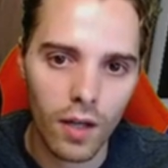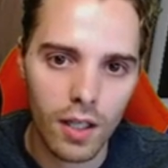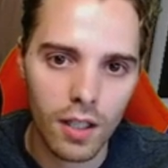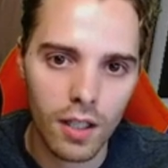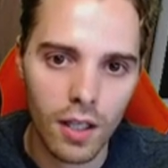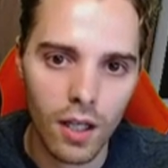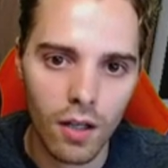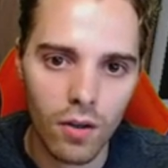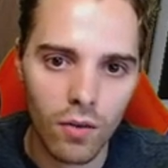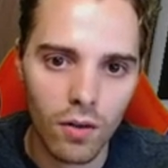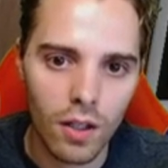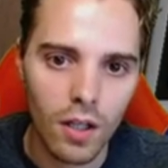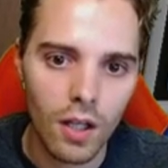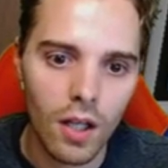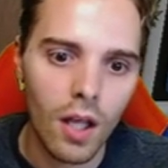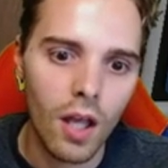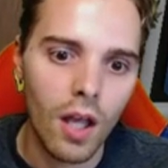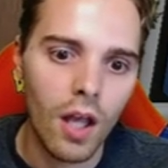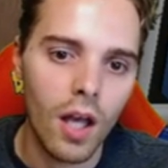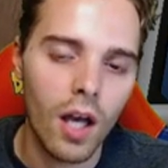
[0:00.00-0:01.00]
right now.
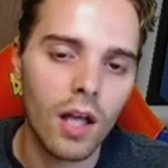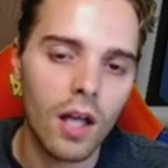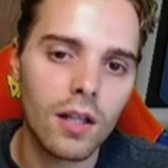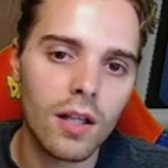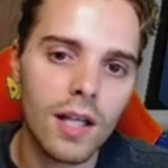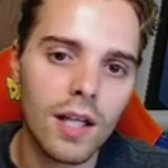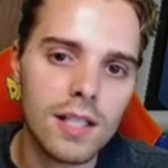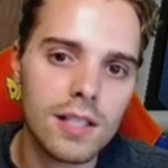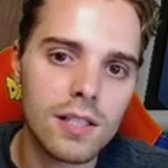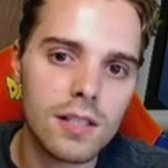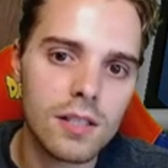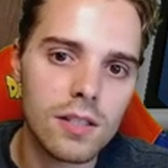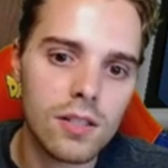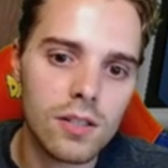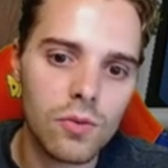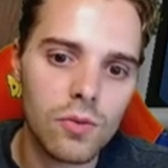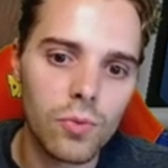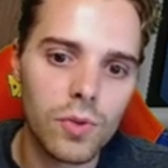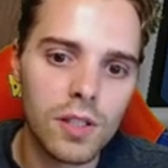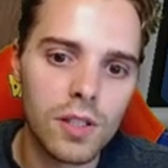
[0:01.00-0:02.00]

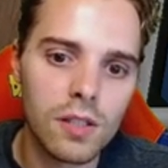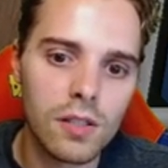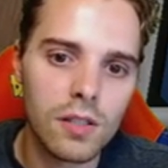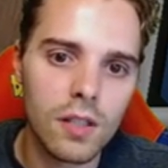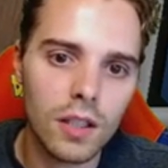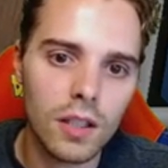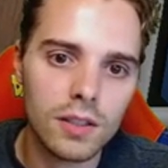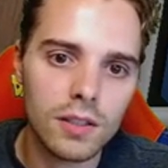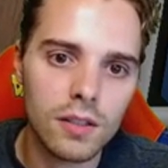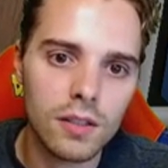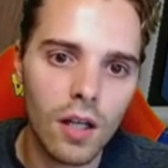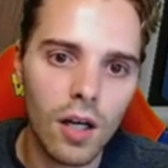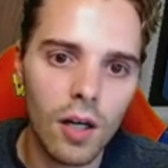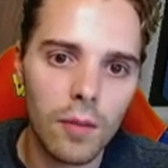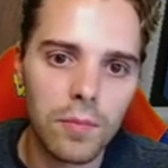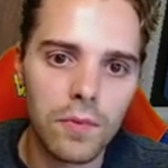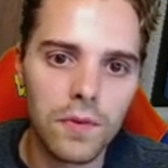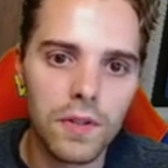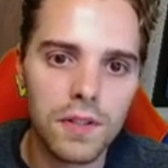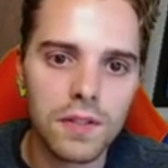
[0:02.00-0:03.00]
Unless we gust
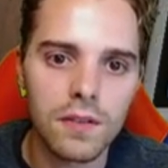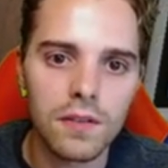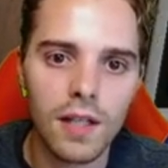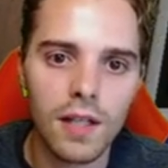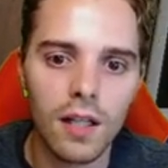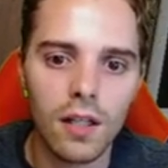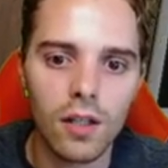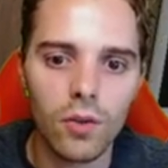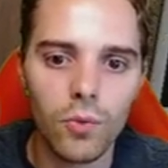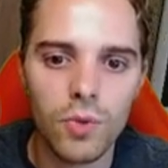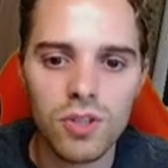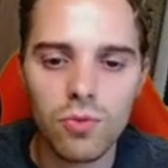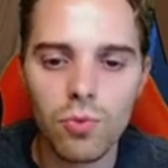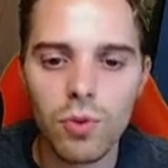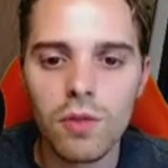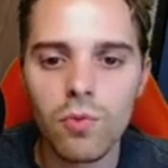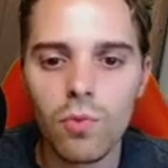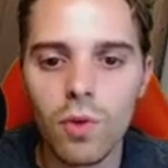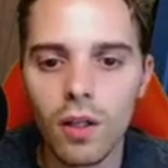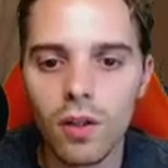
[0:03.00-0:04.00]
up this Inteleon, which
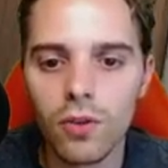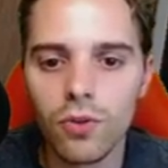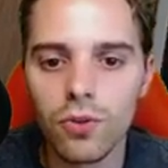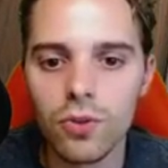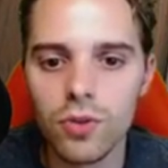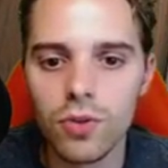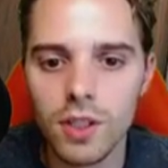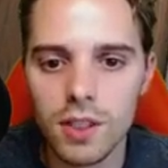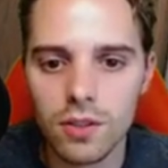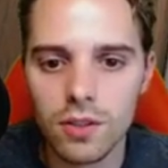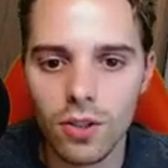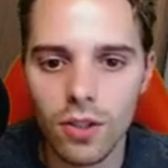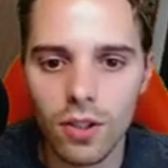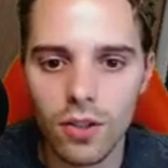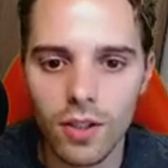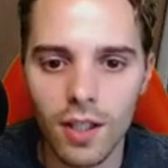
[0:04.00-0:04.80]
we will do this turn.